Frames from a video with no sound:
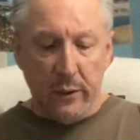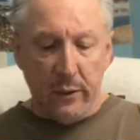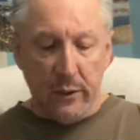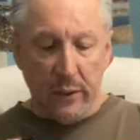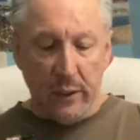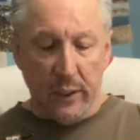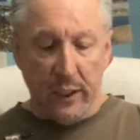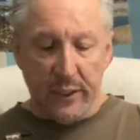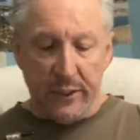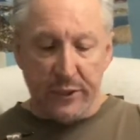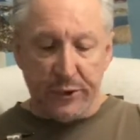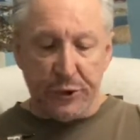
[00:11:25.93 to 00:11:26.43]

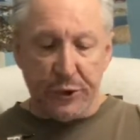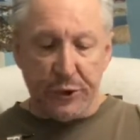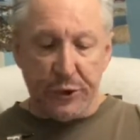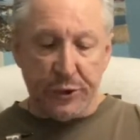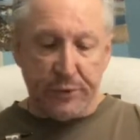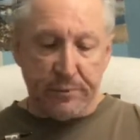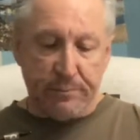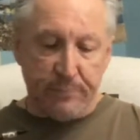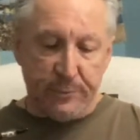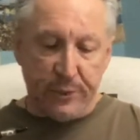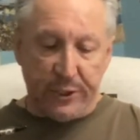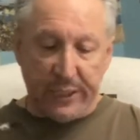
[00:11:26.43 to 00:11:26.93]

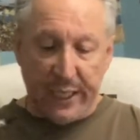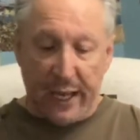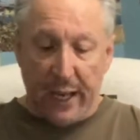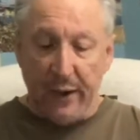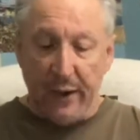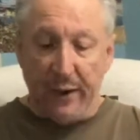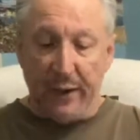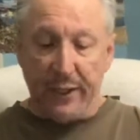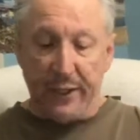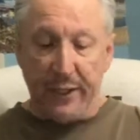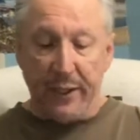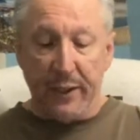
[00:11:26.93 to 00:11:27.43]
Lunch,
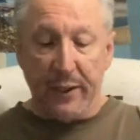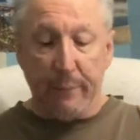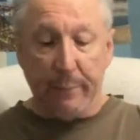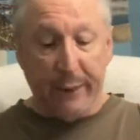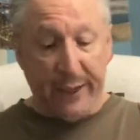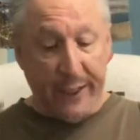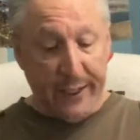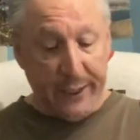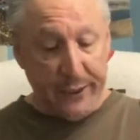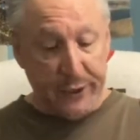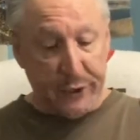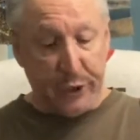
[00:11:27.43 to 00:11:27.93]
salad and a
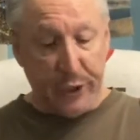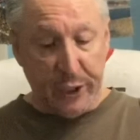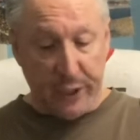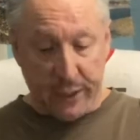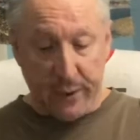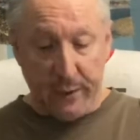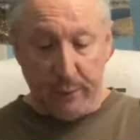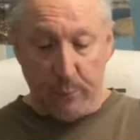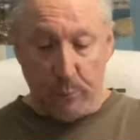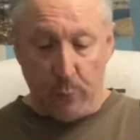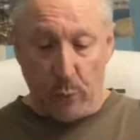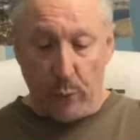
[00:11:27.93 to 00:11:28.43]
baked
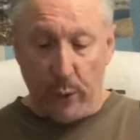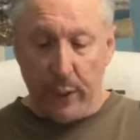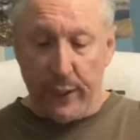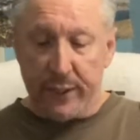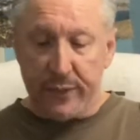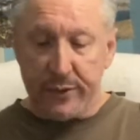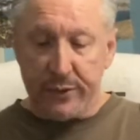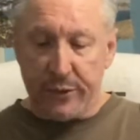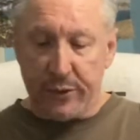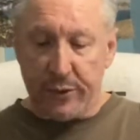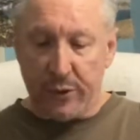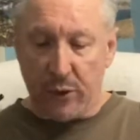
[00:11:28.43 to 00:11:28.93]
chicken
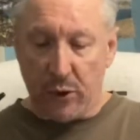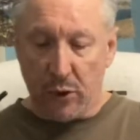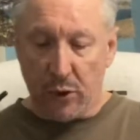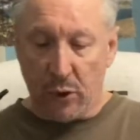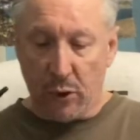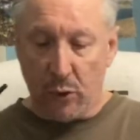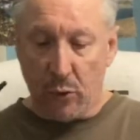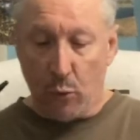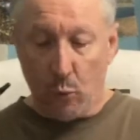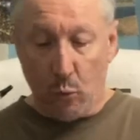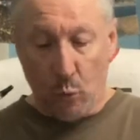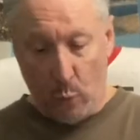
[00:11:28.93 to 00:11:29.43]
breast,
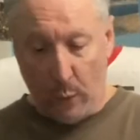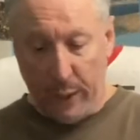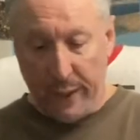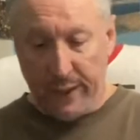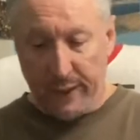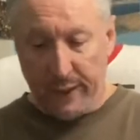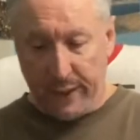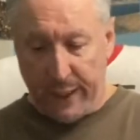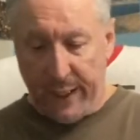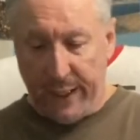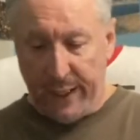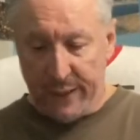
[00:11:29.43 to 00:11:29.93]
her
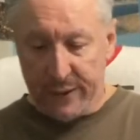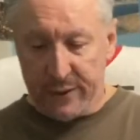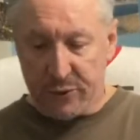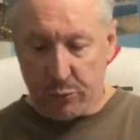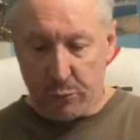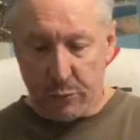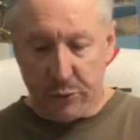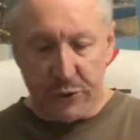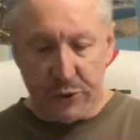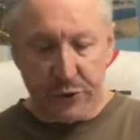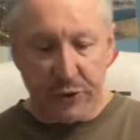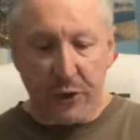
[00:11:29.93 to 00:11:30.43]
weight
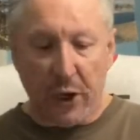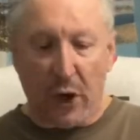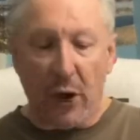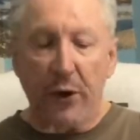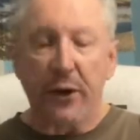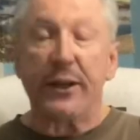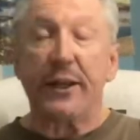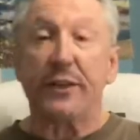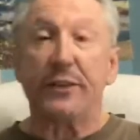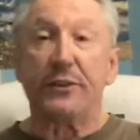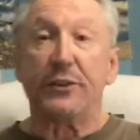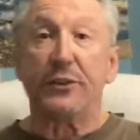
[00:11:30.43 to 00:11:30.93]
gains were
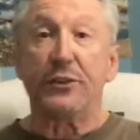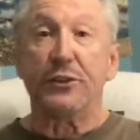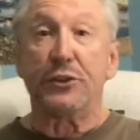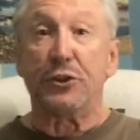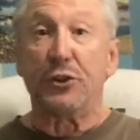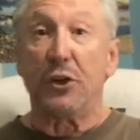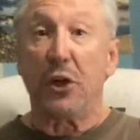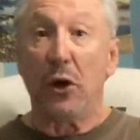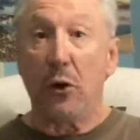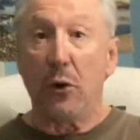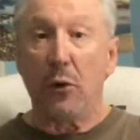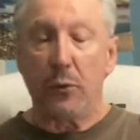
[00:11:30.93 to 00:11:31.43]
starting to
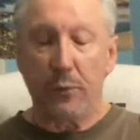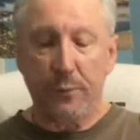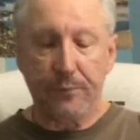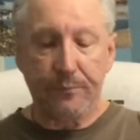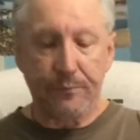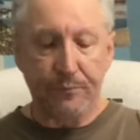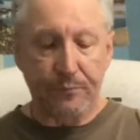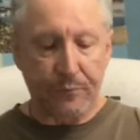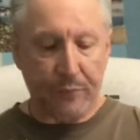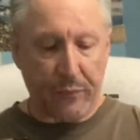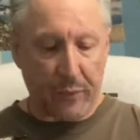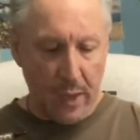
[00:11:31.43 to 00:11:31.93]
show,
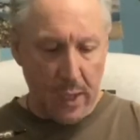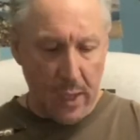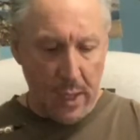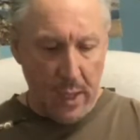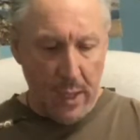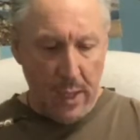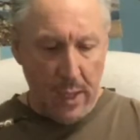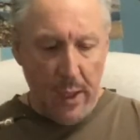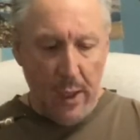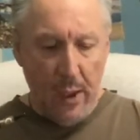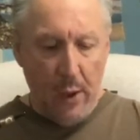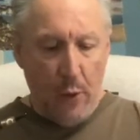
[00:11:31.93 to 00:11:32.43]

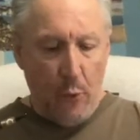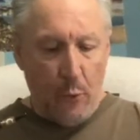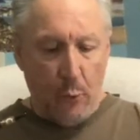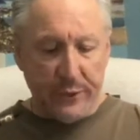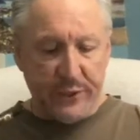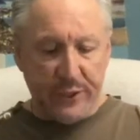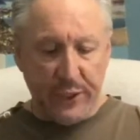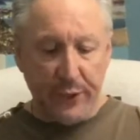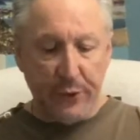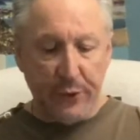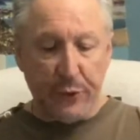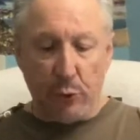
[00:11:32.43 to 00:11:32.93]

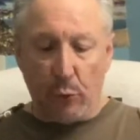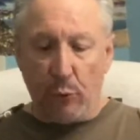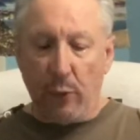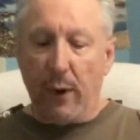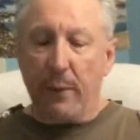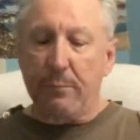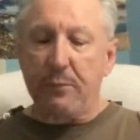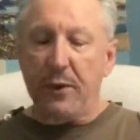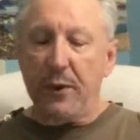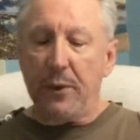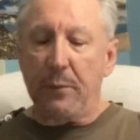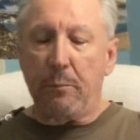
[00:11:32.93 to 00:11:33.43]
was
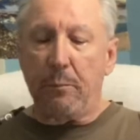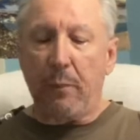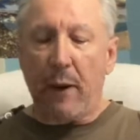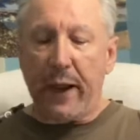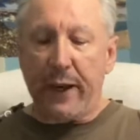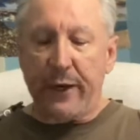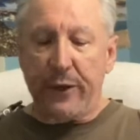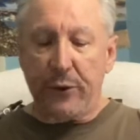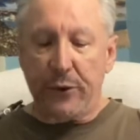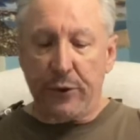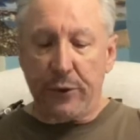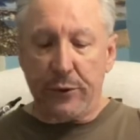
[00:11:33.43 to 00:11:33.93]
interrupted
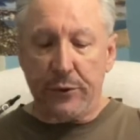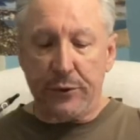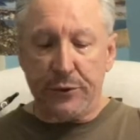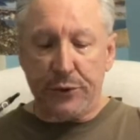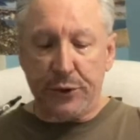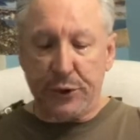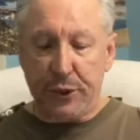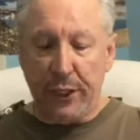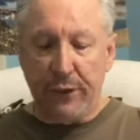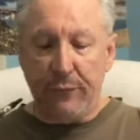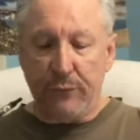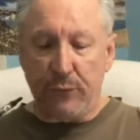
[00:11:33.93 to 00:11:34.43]
by her
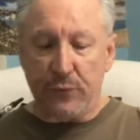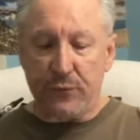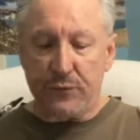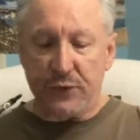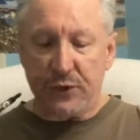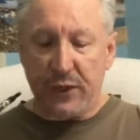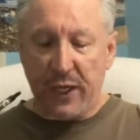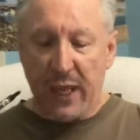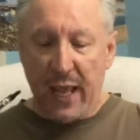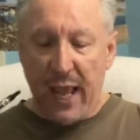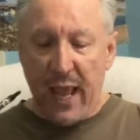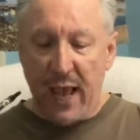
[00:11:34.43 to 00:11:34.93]
chief of
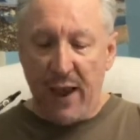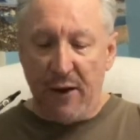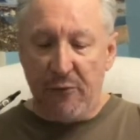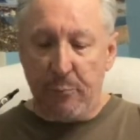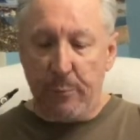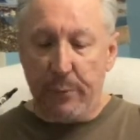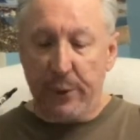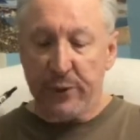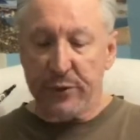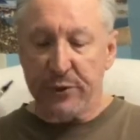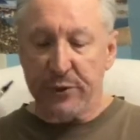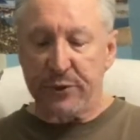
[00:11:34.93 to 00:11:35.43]
staff,
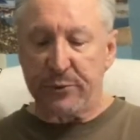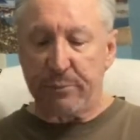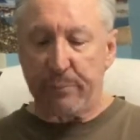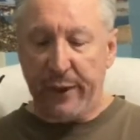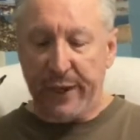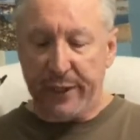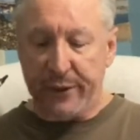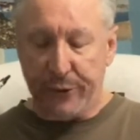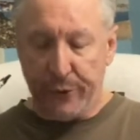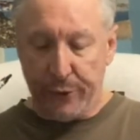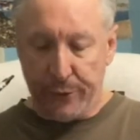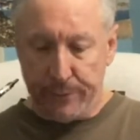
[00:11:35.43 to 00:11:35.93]
Bill
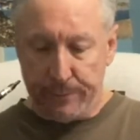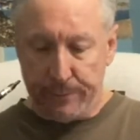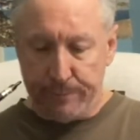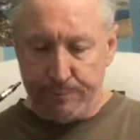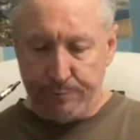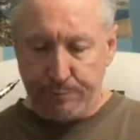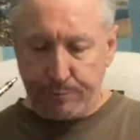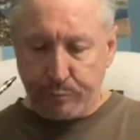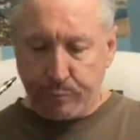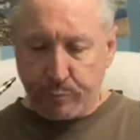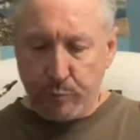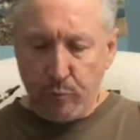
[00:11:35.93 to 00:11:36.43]
Specter.
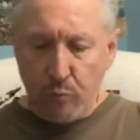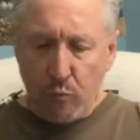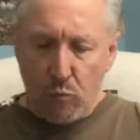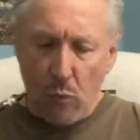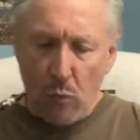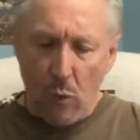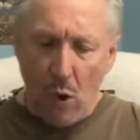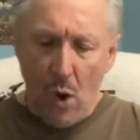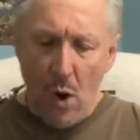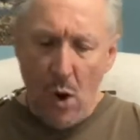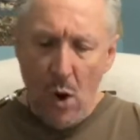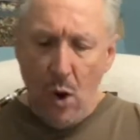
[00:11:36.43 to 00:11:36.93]

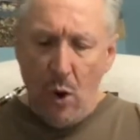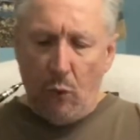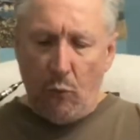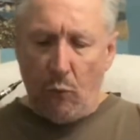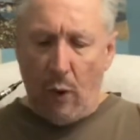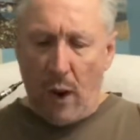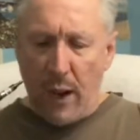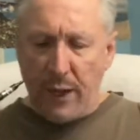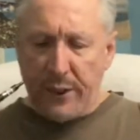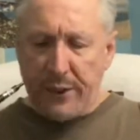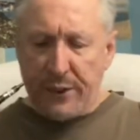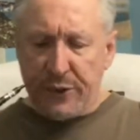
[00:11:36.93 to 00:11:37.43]

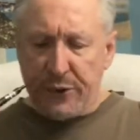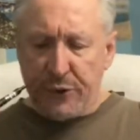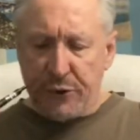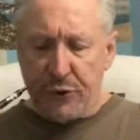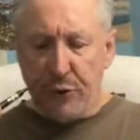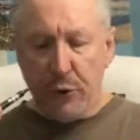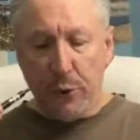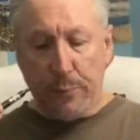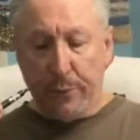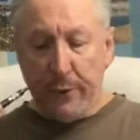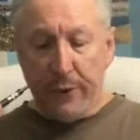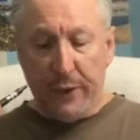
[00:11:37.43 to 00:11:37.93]
Rhonda's
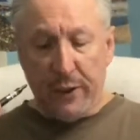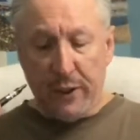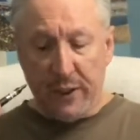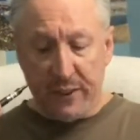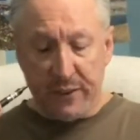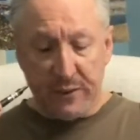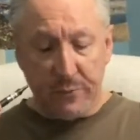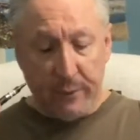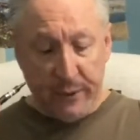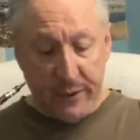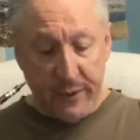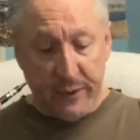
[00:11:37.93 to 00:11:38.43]
stupid
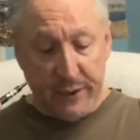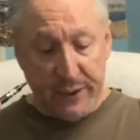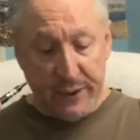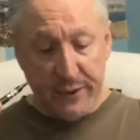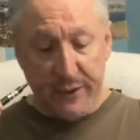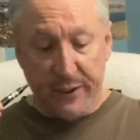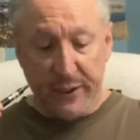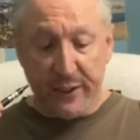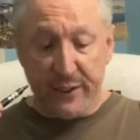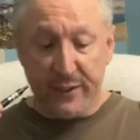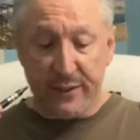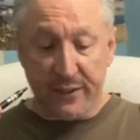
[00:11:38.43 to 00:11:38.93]
husband had
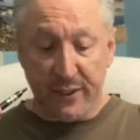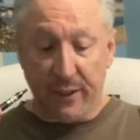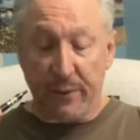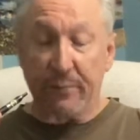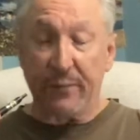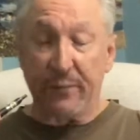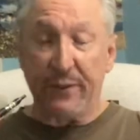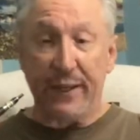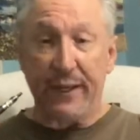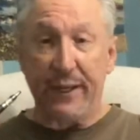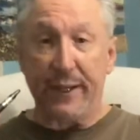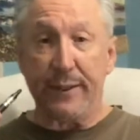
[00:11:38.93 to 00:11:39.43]
done
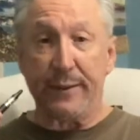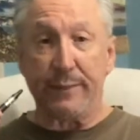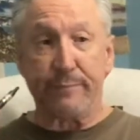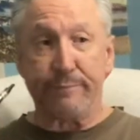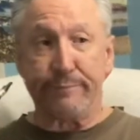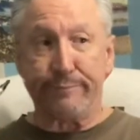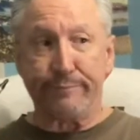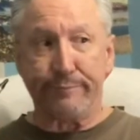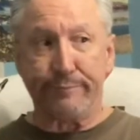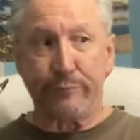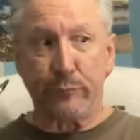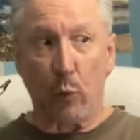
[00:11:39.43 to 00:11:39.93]

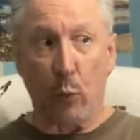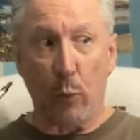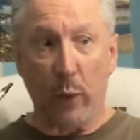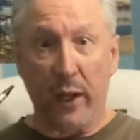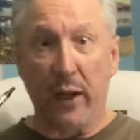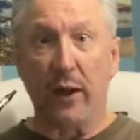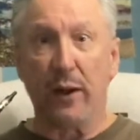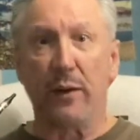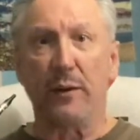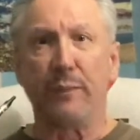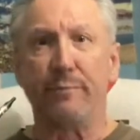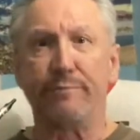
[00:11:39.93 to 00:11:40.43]
something,
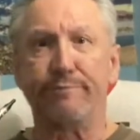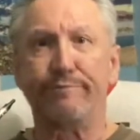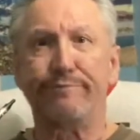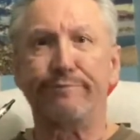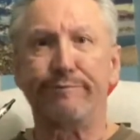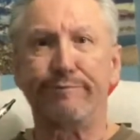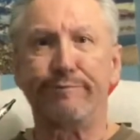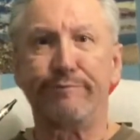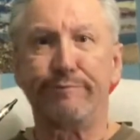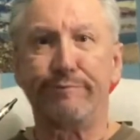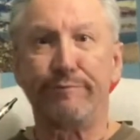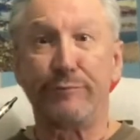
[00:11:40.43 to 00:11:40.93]
well,
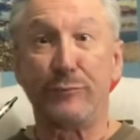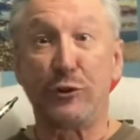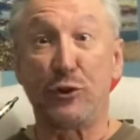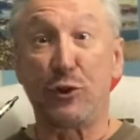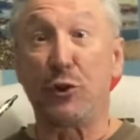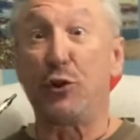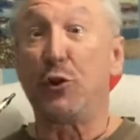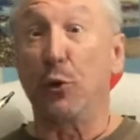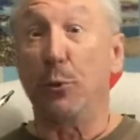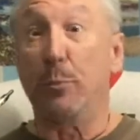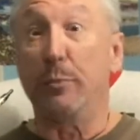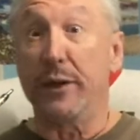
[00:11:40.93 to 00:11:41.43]

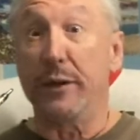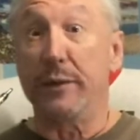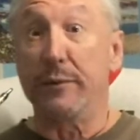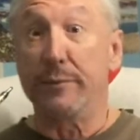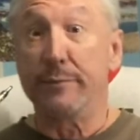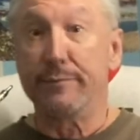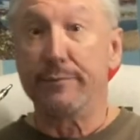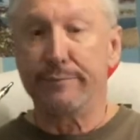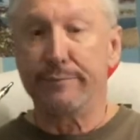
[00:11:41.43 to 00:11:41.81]
stupid.